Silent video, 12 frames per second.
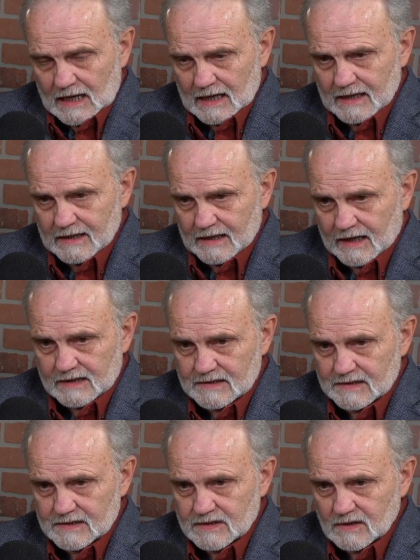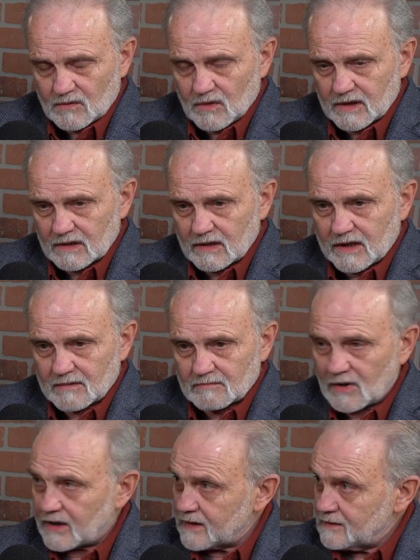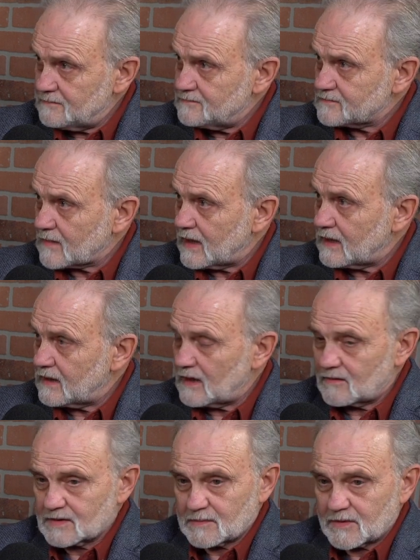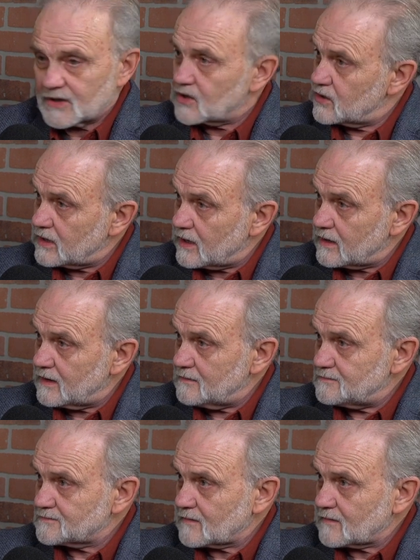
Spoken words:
I had access to quite a lot of money, and I was pretty good at it.